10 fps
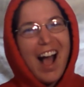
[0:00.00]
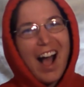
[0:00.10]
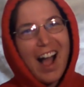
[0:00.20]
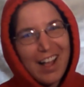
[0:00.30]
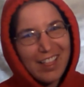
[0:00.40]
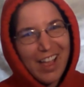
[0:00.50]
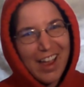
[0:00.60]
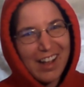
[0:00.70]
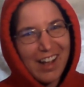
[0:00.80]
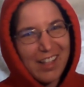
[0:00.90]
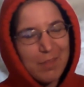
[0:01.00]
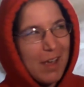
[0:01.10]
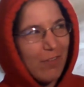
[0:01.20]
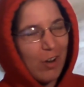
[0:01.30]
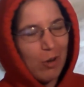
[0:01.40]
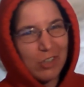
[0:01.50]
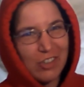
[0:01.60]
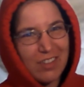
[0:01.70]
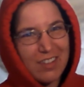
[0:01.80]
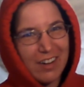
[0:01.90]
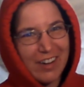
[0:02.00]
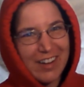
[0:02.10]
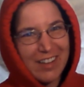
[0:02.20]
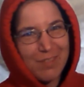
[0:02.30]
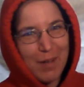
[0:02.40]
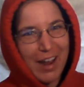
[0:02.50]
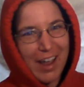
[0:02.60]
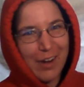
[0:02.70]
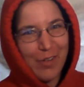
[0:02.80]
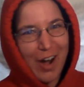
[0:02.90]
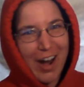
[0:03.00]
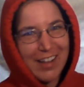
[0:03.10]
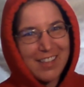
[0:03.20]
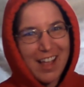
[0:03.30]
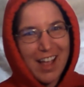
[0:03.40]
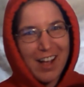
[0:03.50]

I like the Mayfair Witches series by Anne Rice.